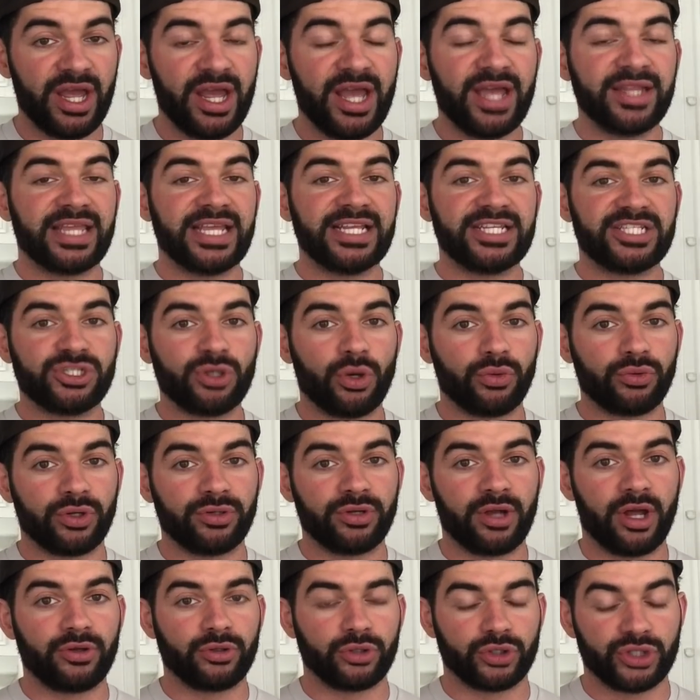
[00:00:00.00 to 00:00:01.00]
They still don't
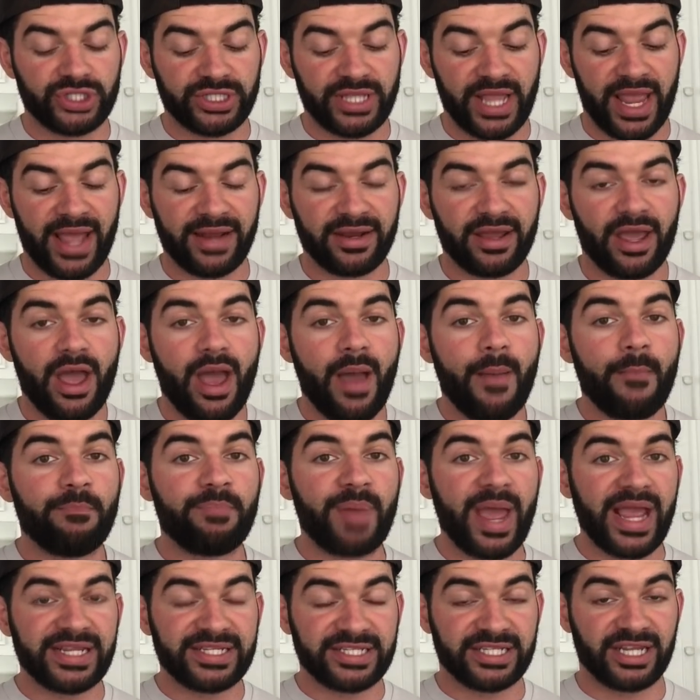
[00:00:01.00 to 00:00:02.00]
understand
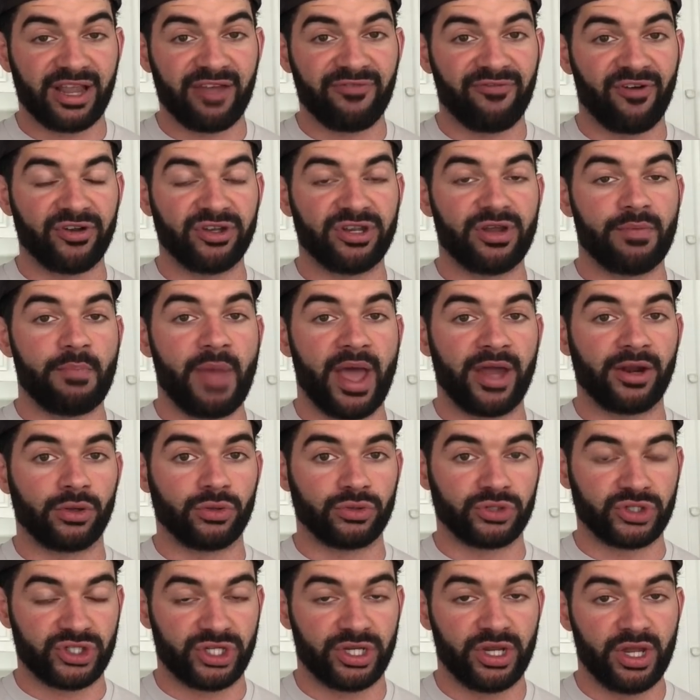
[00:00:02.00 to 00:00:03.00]
basic
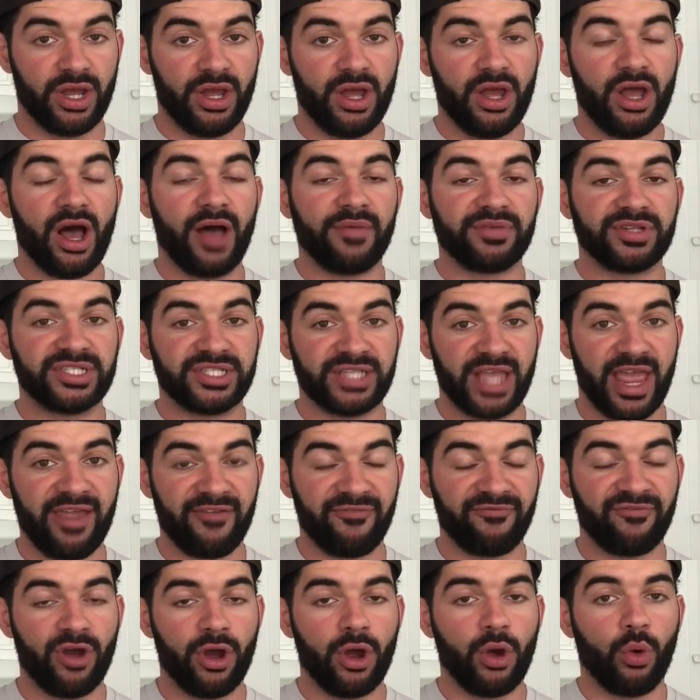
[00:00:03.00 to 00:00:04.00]
fundamentals of
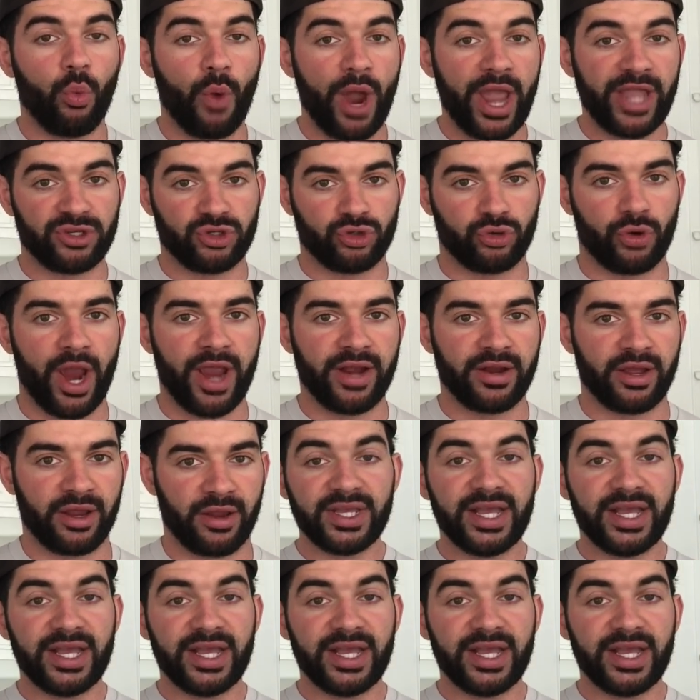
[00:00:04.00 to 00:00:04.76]
safe weight training.